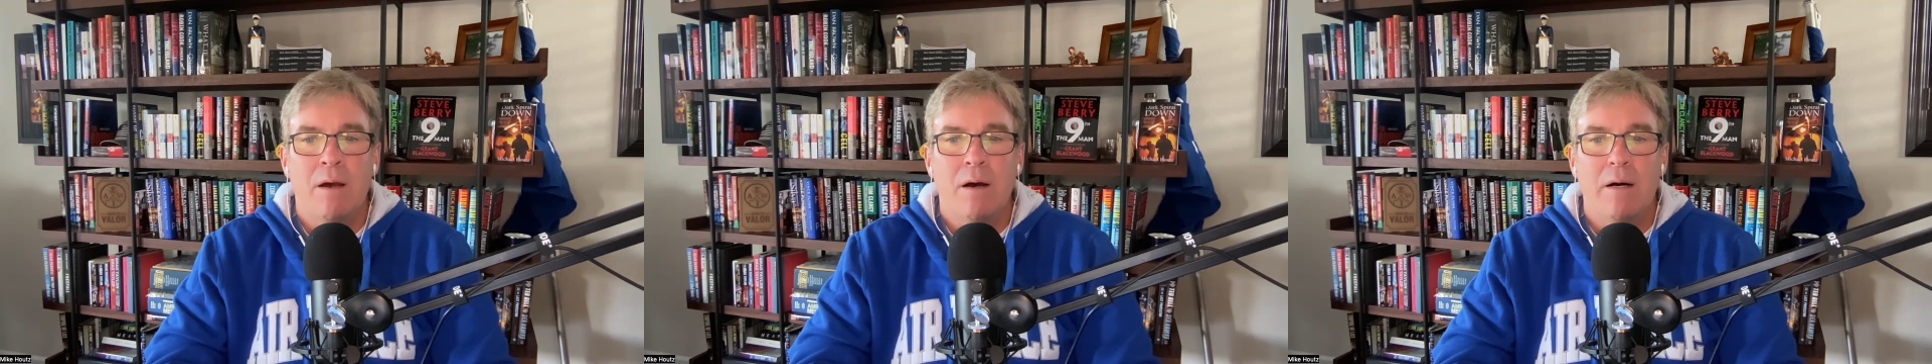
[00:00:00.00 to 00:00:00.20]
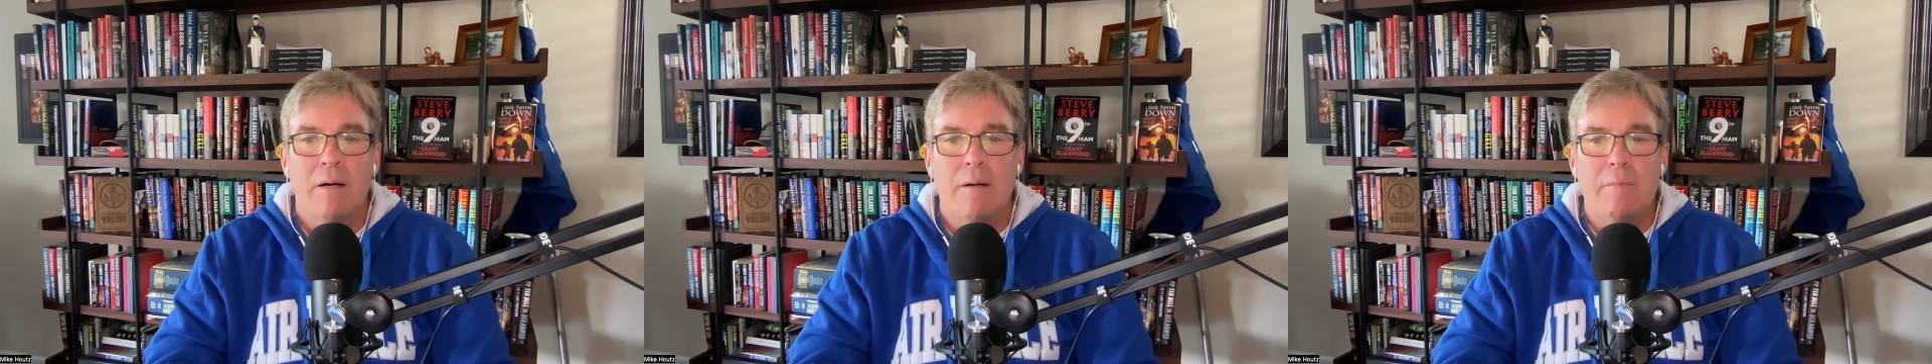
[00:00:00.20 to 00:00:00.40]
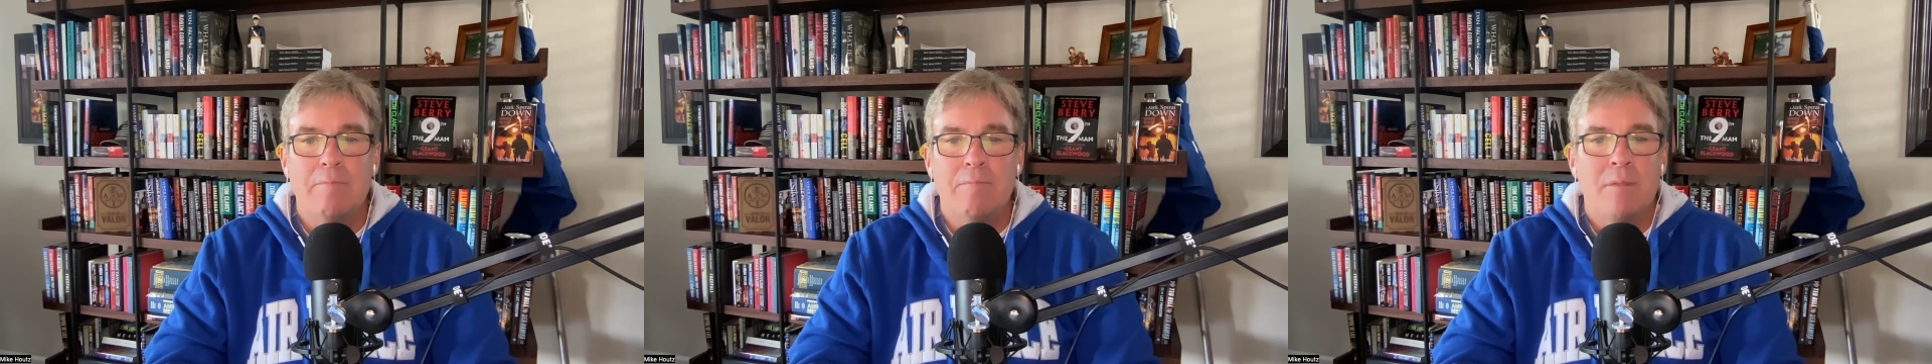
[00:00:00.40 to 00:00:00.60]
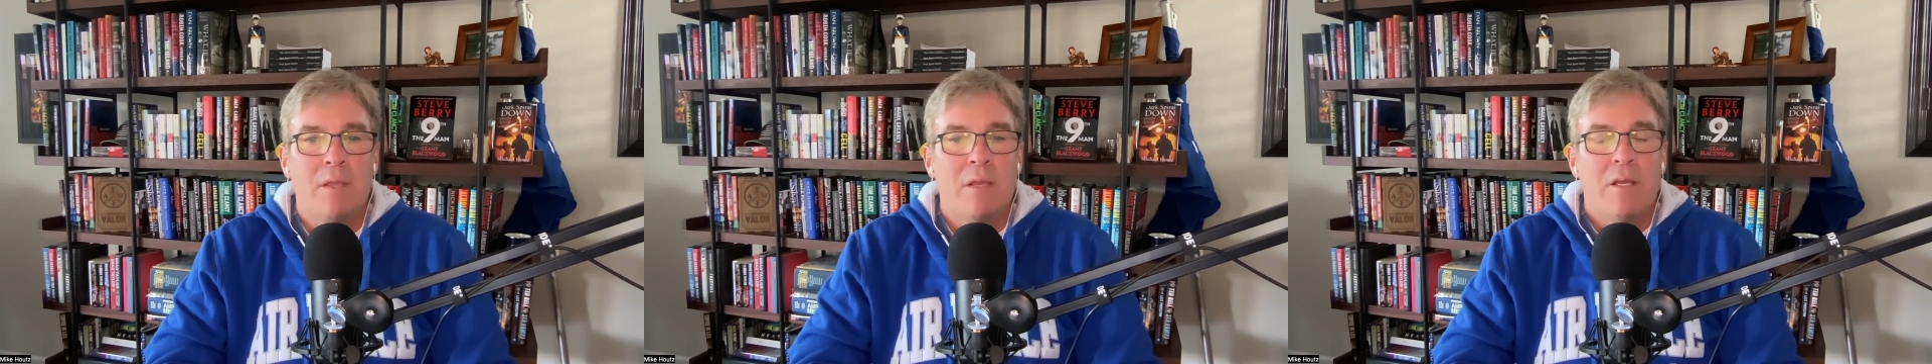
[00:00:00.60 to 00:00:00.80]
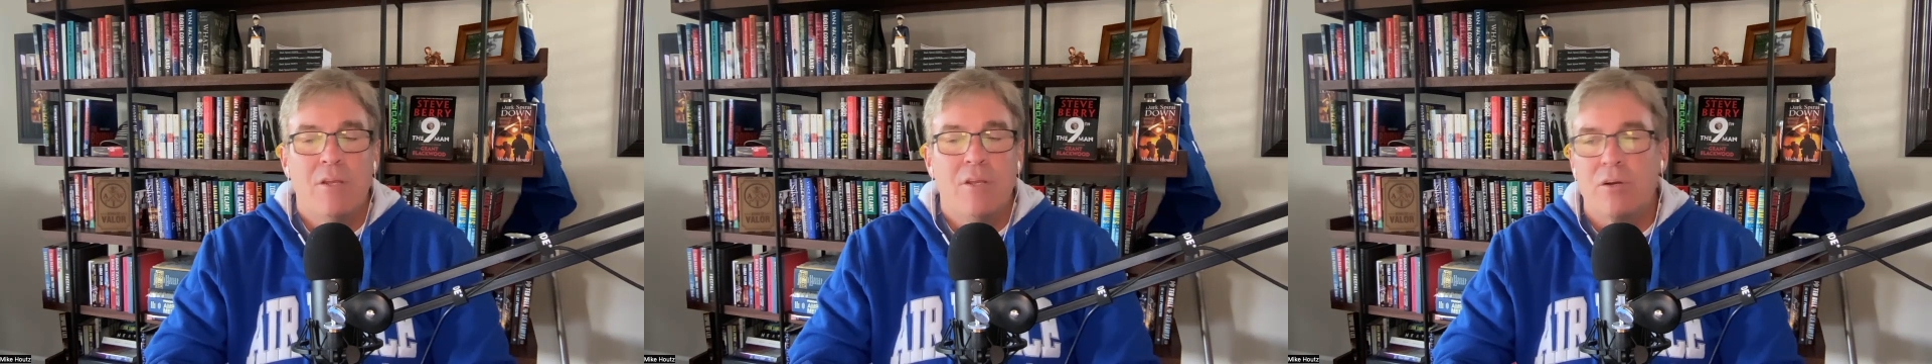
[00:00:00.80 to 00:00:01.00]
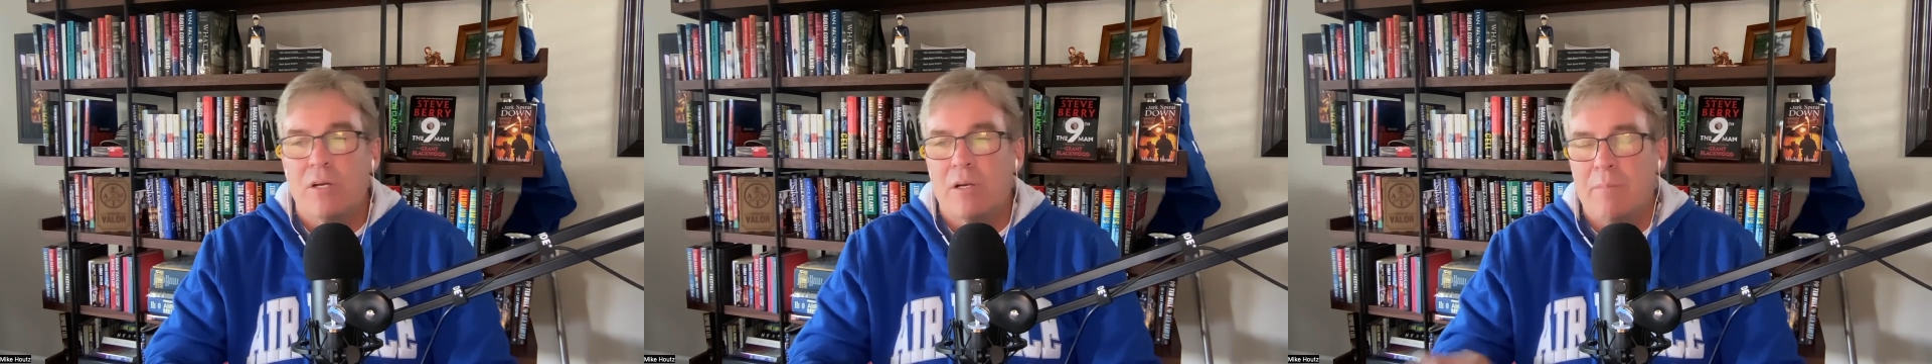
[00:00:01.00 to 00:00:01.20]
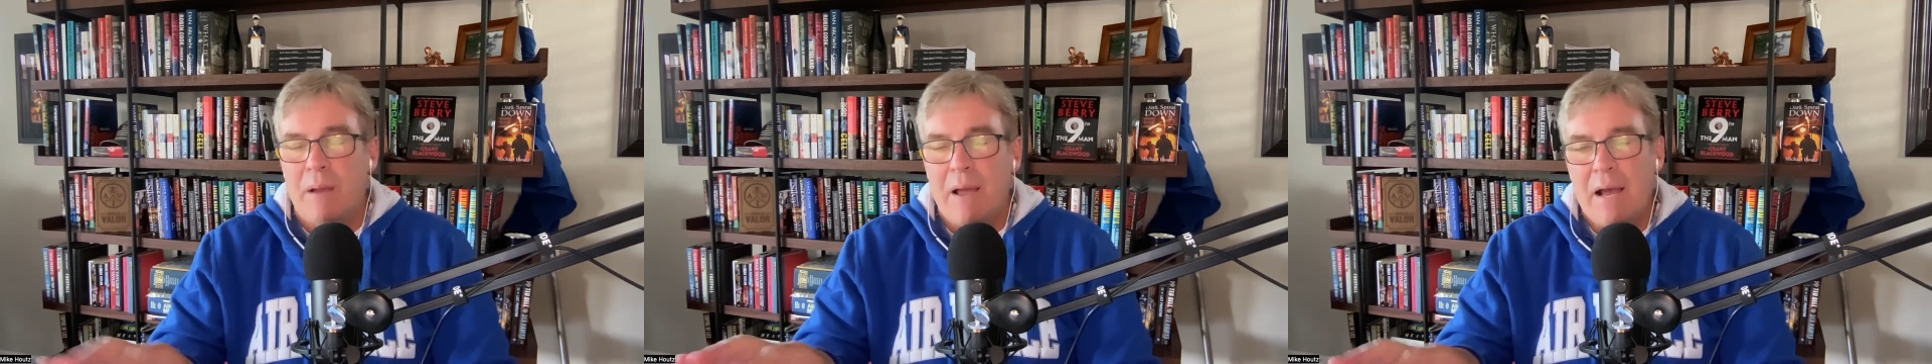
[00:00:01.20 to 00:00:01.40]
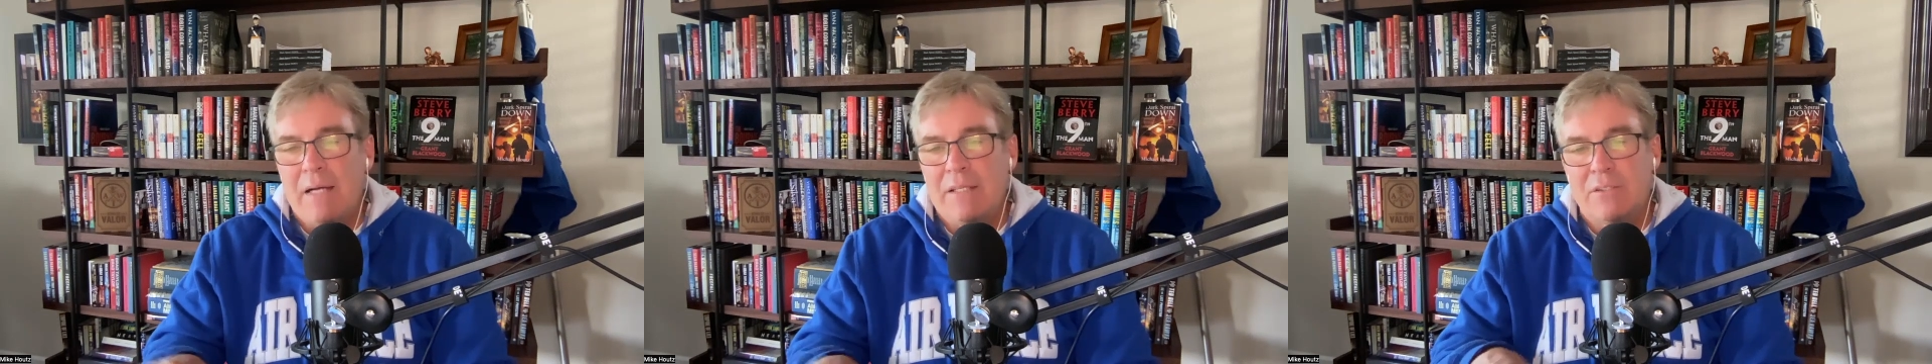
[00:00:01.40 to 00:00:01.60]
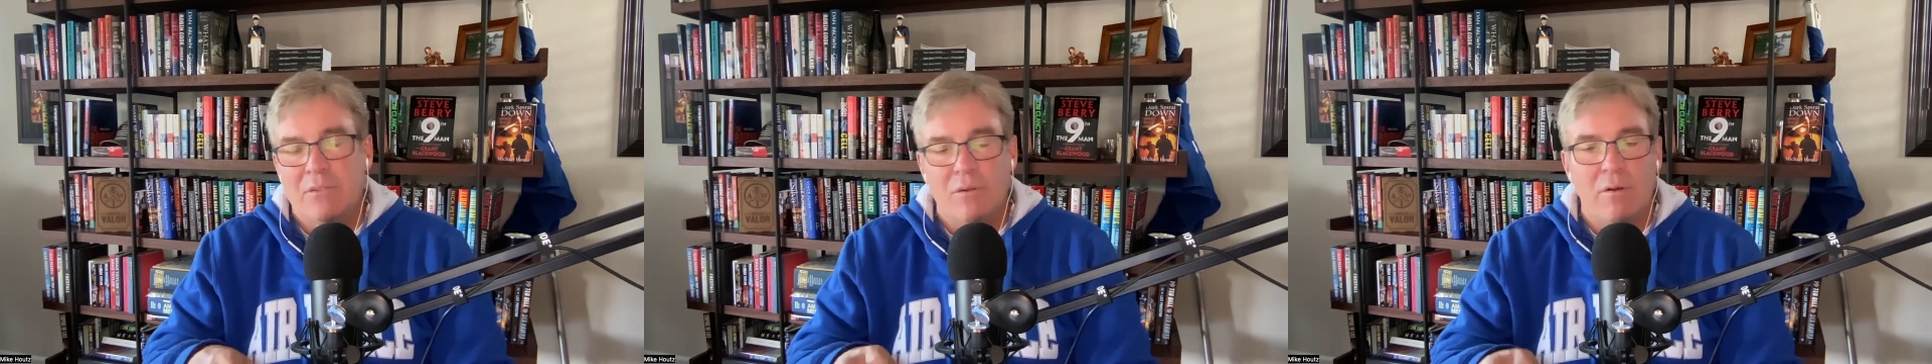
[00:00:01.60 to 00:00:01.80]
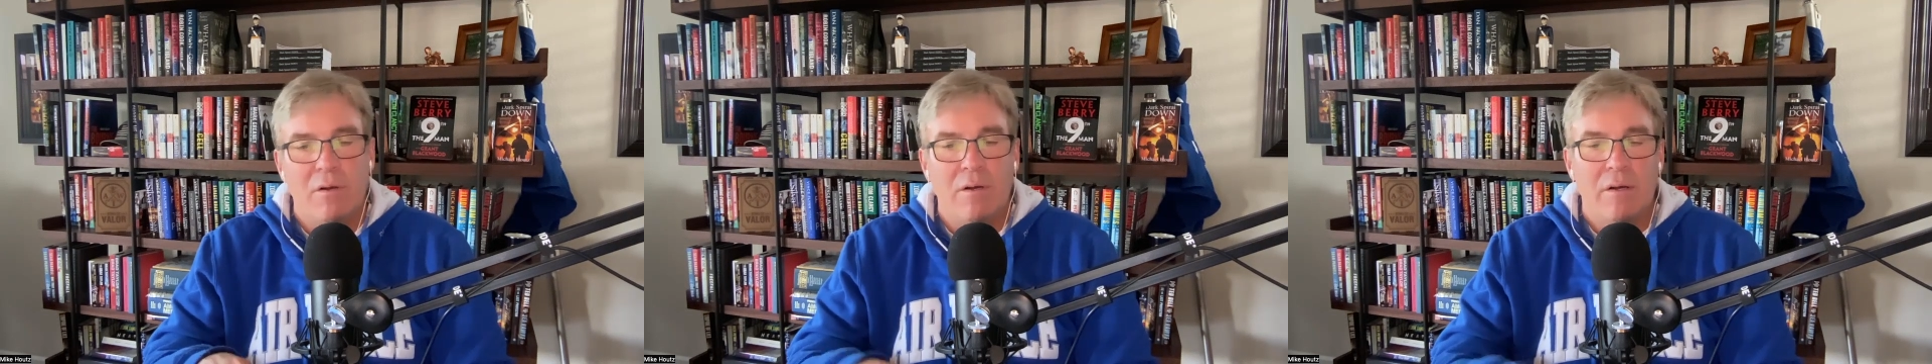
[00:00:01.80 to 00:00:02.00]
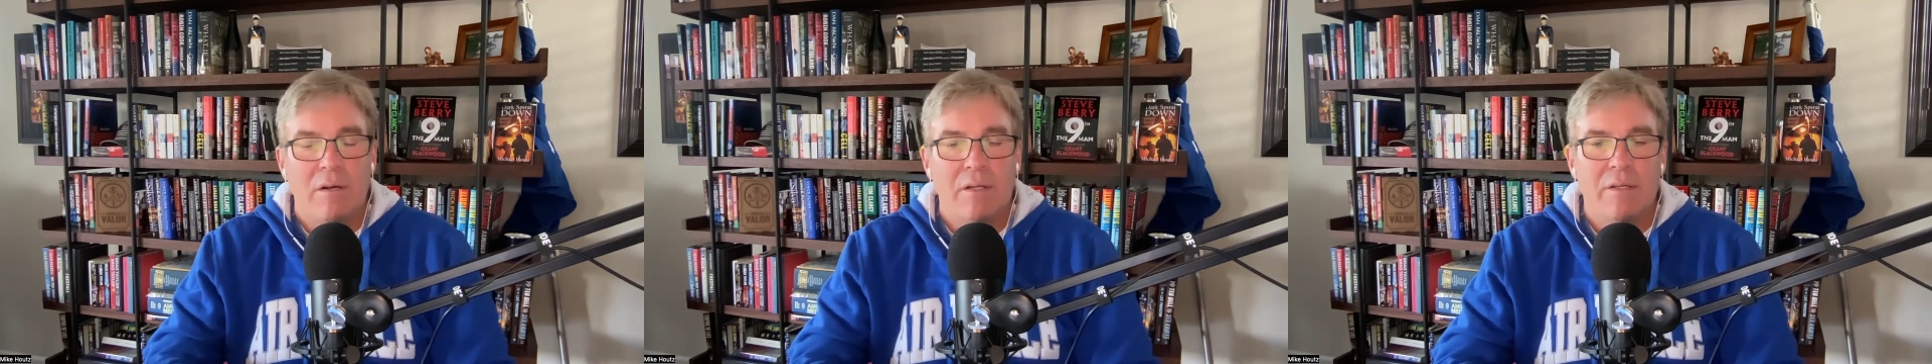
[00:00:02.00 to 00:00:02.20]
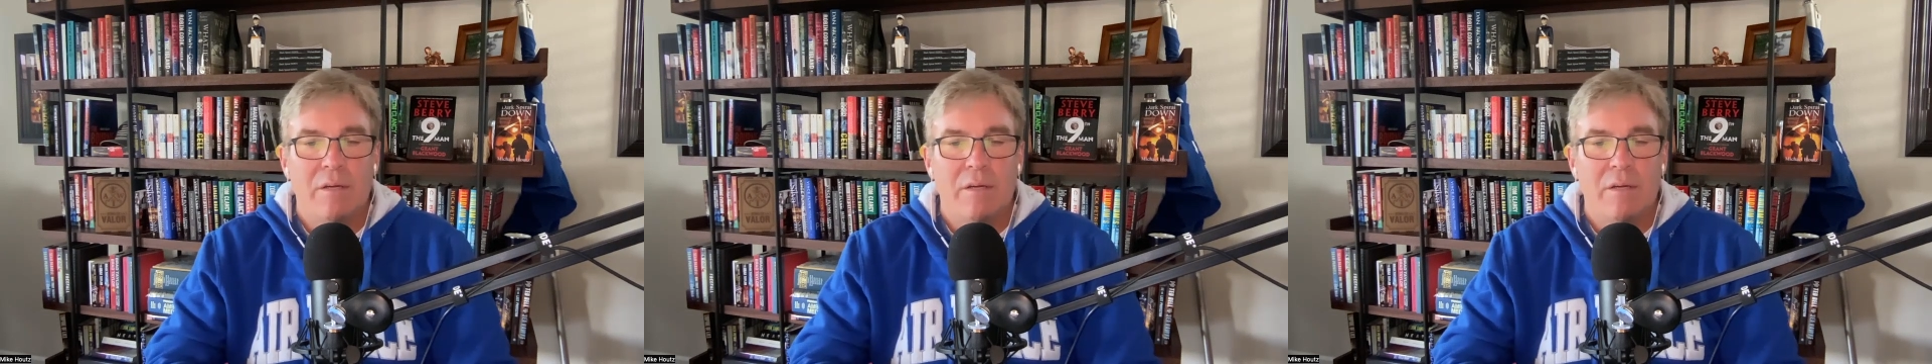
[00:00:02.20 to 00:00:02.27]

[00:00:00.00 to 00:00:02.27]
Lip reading: You're going to pass a